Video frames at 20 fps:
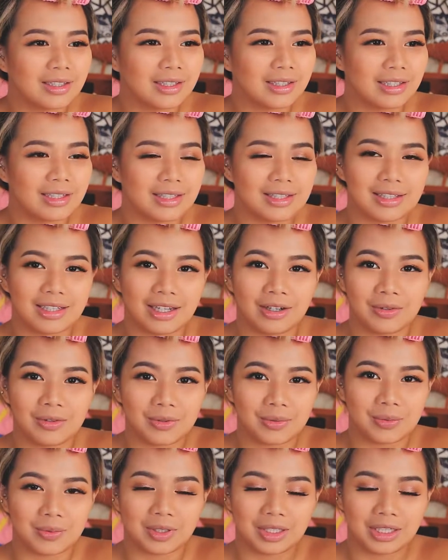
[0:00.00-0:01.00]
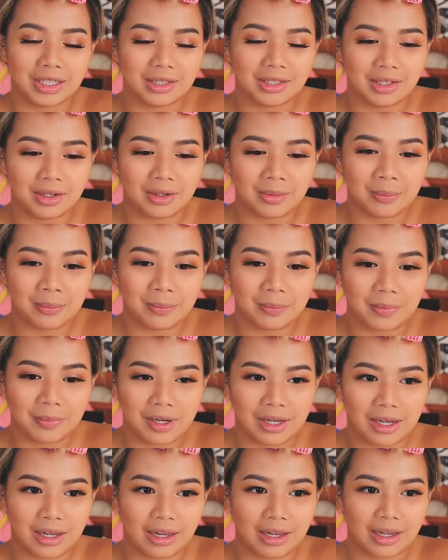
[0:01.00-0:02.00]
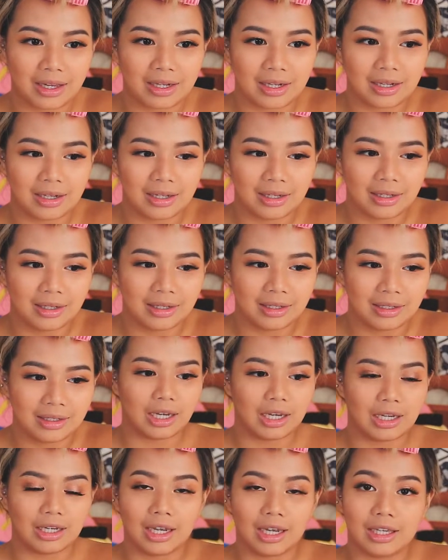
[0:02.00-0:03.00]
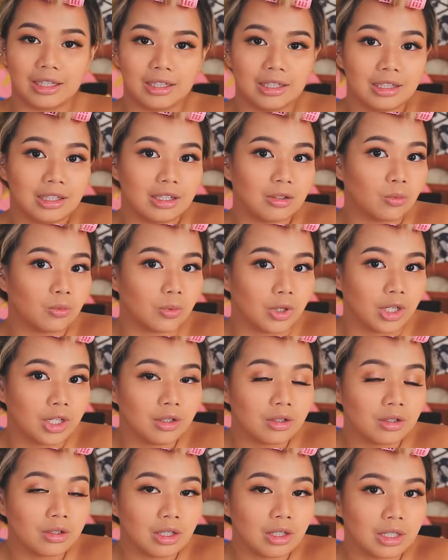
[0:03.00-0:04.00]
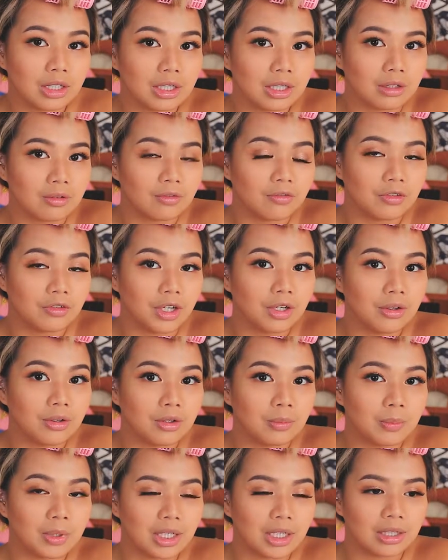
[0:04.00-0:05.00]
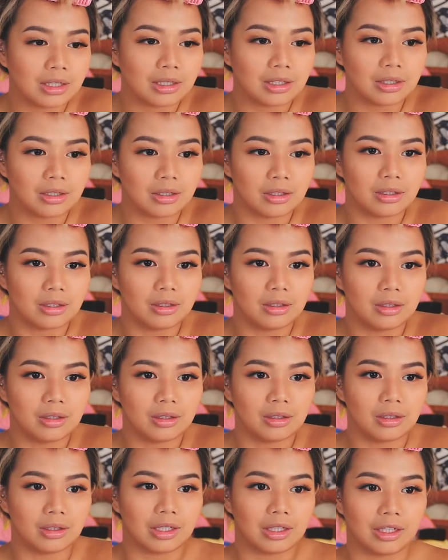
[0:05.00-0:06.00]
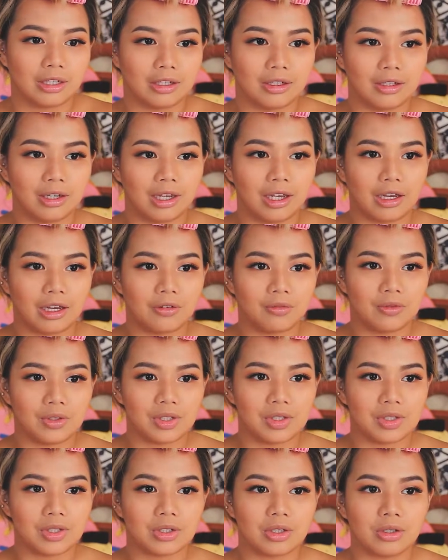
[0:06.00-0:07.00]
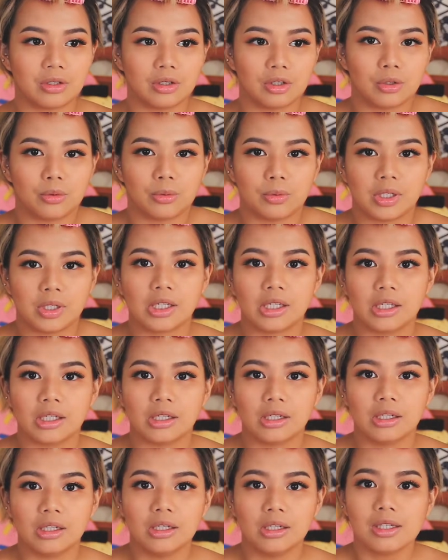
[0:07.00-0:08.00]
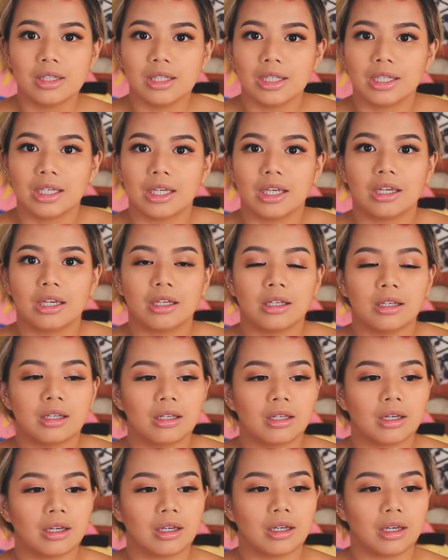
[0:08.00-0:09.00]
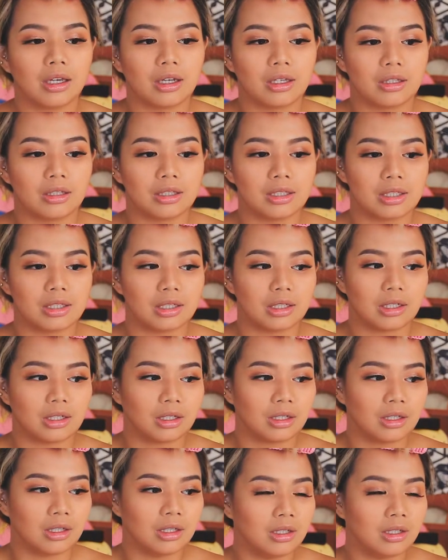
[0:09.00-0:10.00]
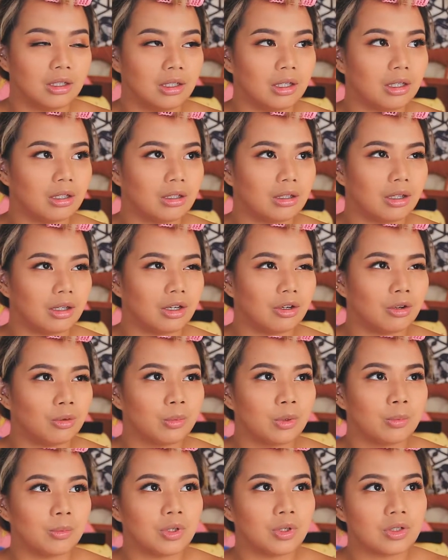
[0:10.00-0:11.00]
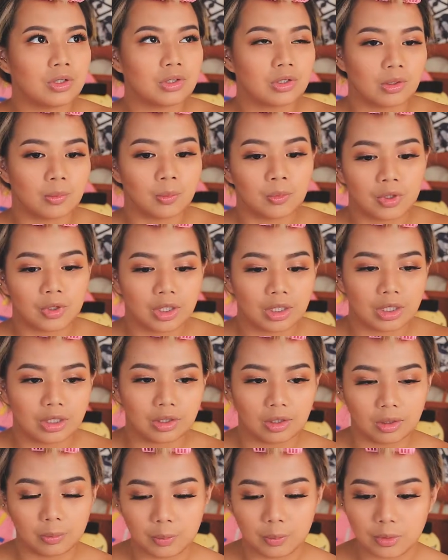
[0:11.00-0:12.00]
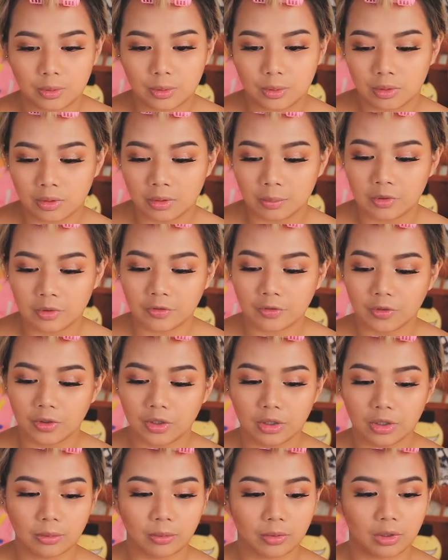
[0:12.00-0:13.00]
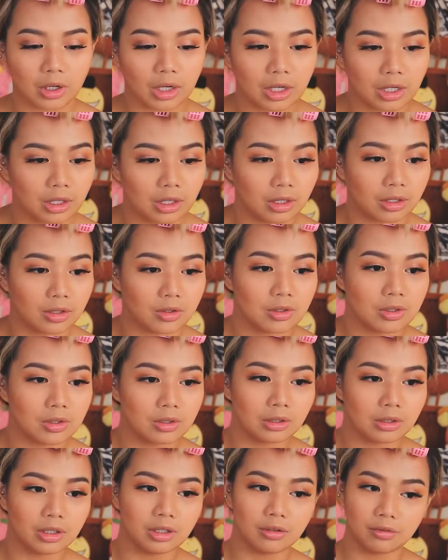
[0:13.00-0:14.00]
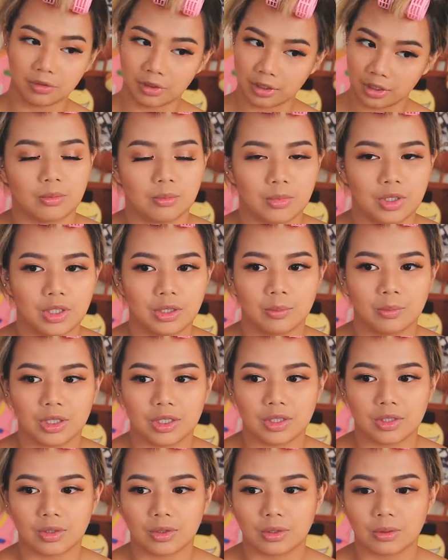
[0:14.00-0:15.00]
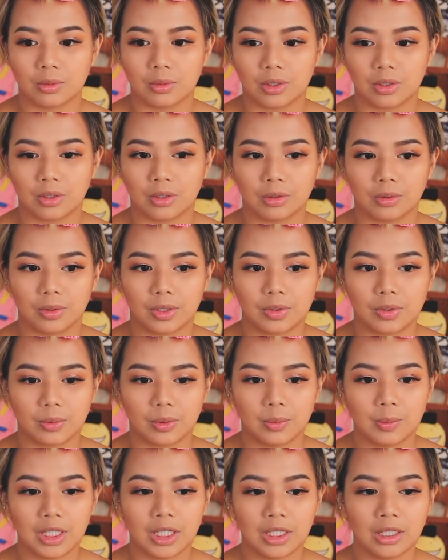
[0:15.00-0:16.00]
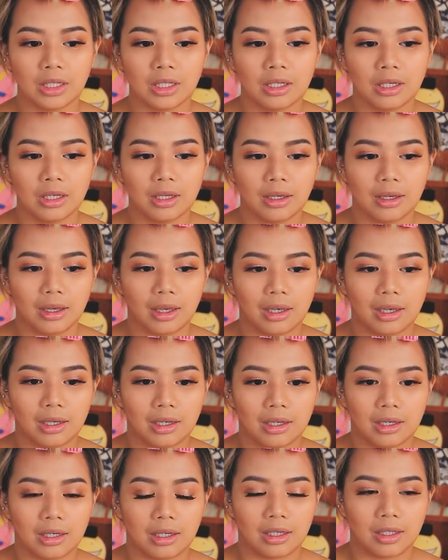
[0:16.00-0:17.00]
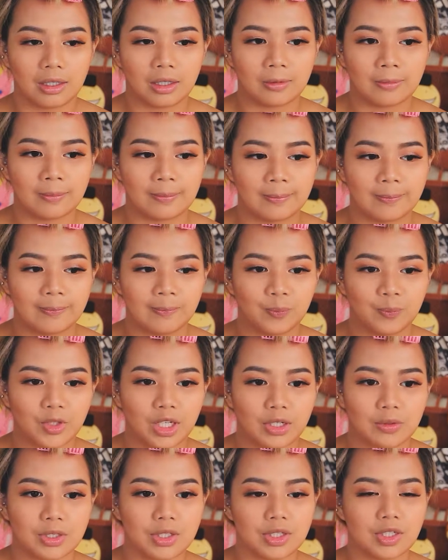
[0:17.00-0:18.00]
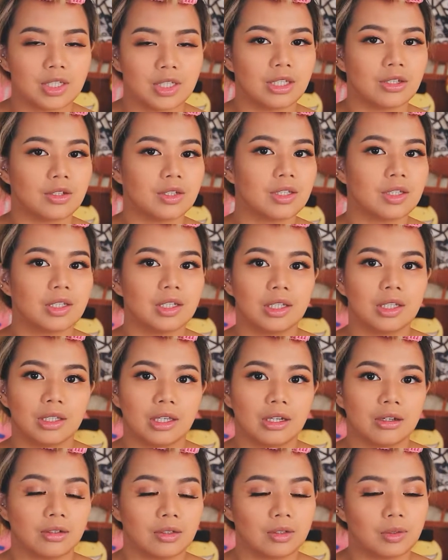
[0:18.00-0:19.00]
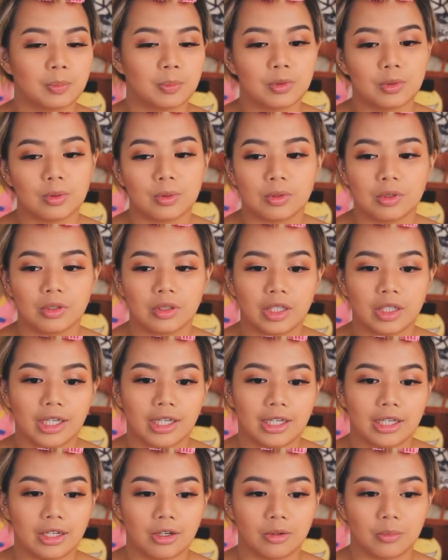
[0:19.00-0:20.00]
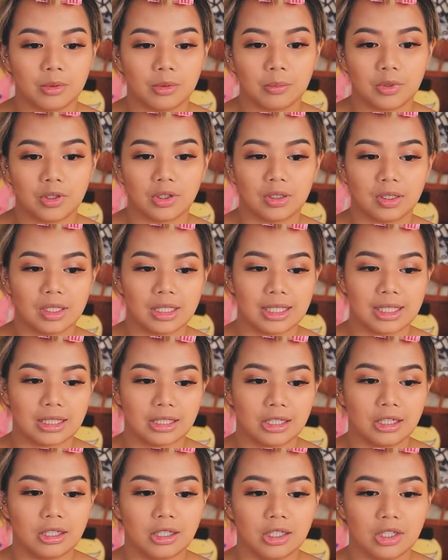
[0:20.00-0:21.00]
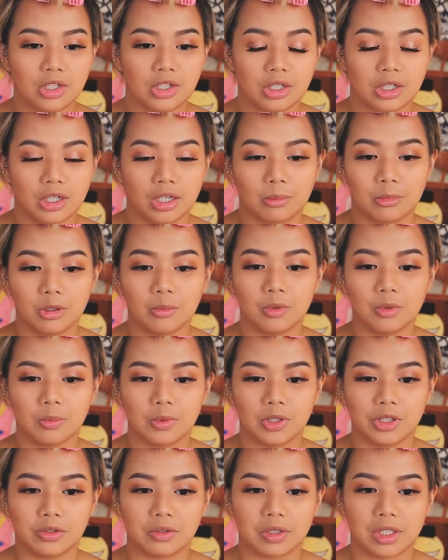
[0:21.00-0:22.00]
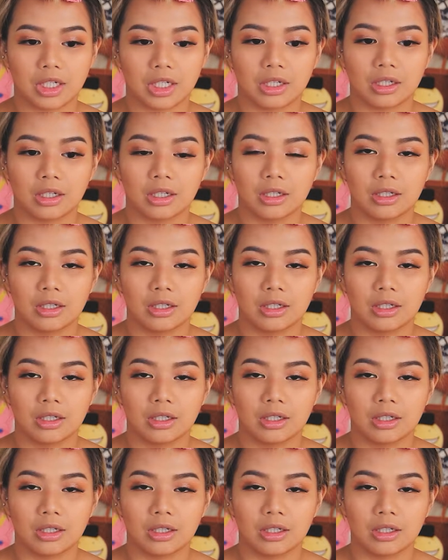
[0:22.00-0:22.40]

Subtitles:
It sounds really dumb, but I didn't get whiter. I didn't get fairer, but I did like have this glowy skin. I had this like I remember someone in the pool before where I used to live. Me and my sister were going swimming and I was just there sitting down in the pool, and I remember this lady, she came up to me, she was like,